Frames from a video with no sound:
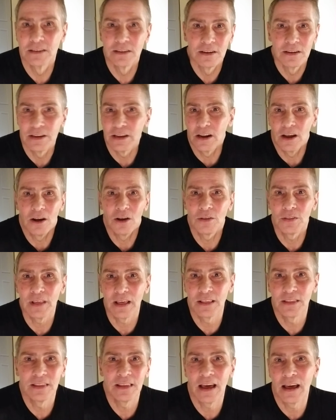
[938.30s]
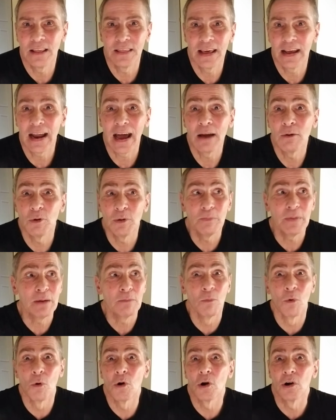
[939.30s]
you know, that I would be
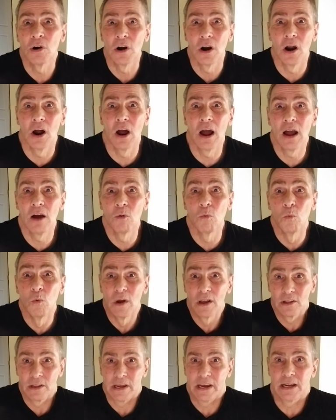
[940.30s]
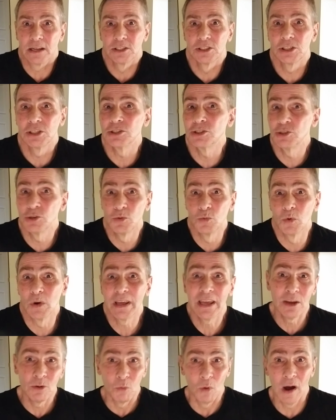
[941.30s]
more willing to do what
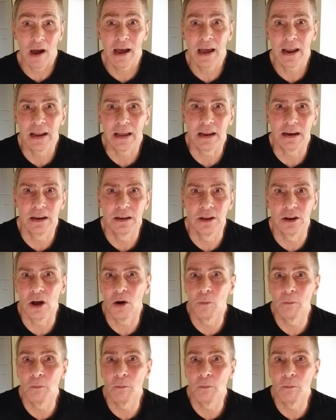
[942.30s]
he wanted, you know?